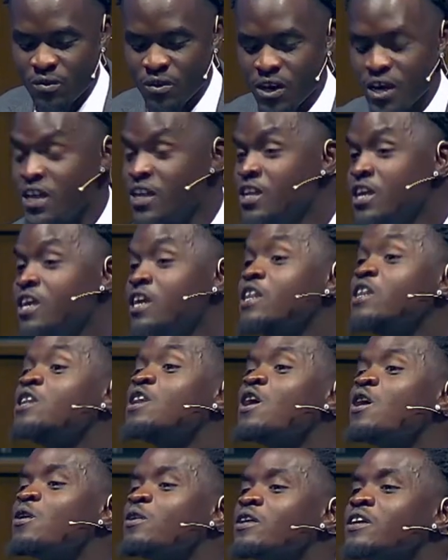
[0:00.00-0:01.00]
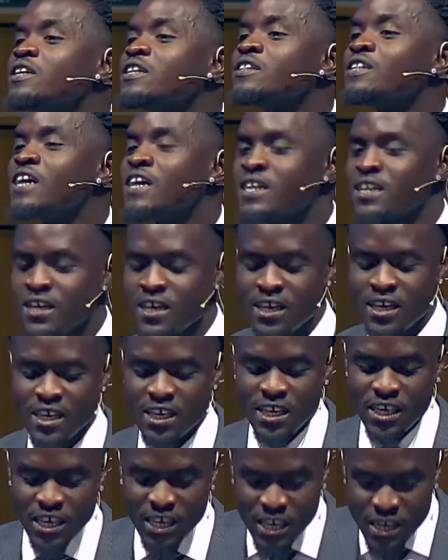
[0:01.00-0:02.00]
And he noted
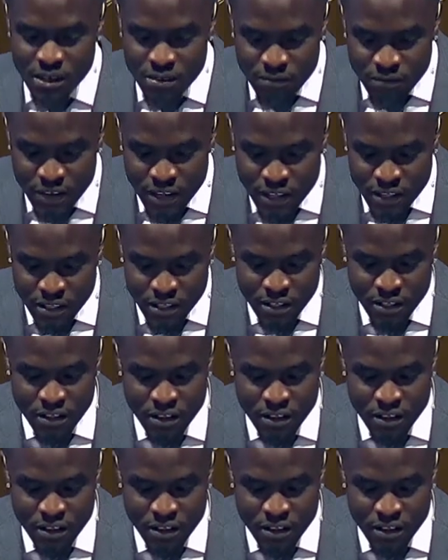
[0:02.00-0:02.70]
that even